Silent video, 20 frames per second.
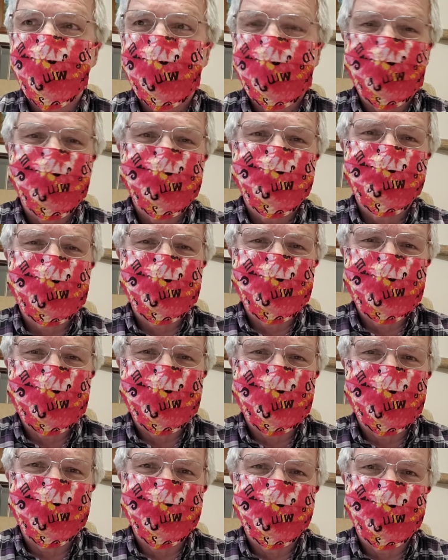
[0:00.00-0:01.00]
when I was
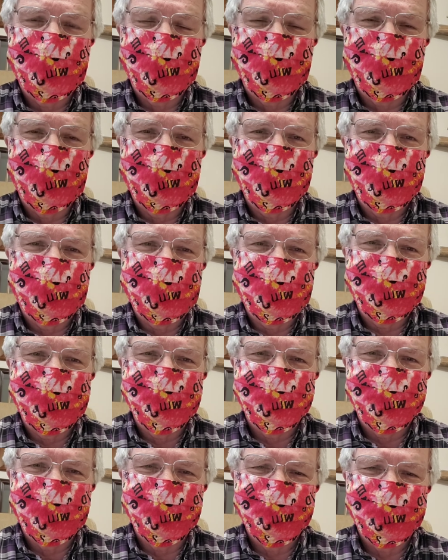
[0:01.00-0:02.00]
preparing for my
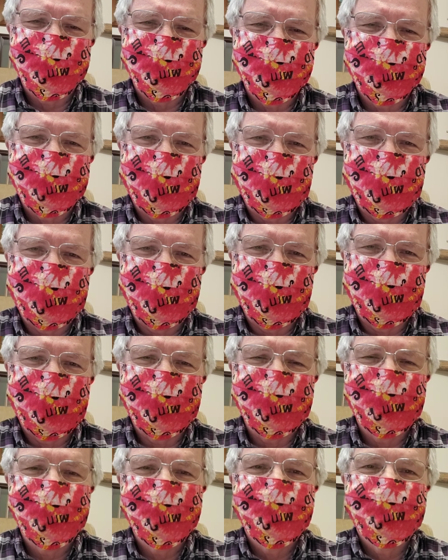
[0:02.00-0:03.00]
devotions
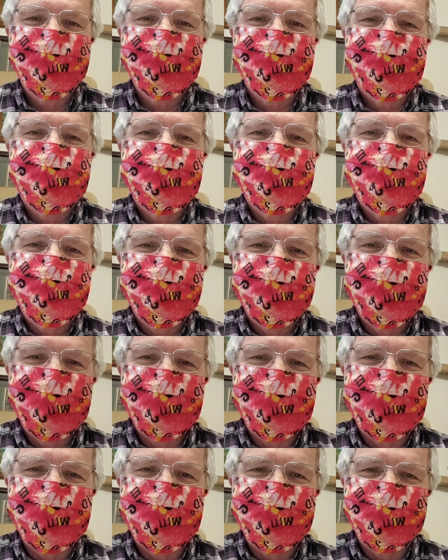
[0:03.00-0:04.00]
today,
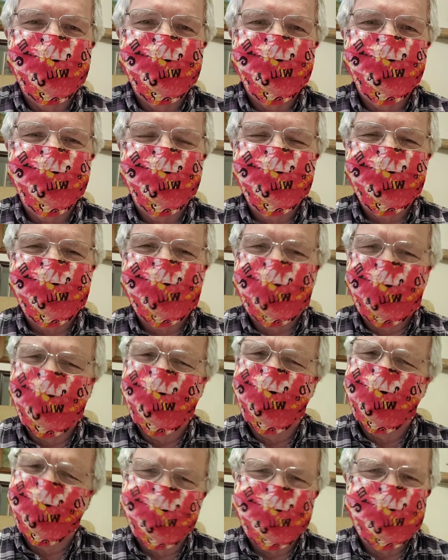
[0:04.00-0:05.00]

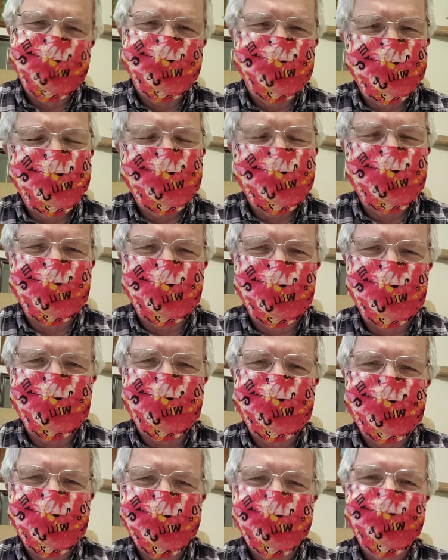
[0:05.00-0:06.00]
God put something on my
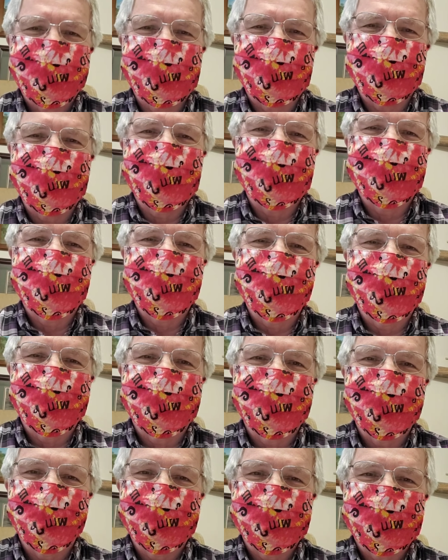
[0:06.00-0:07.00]
heart, and I'll share that in a
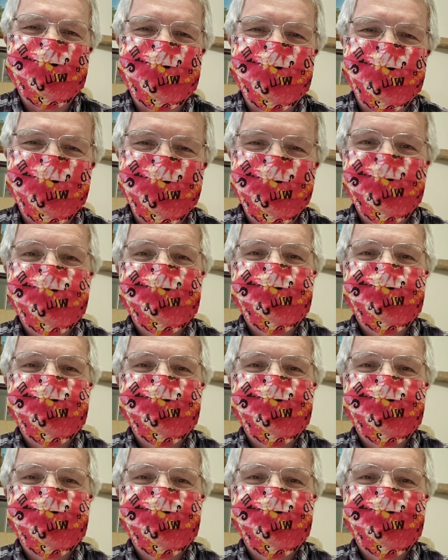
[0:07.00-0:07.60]
minute. But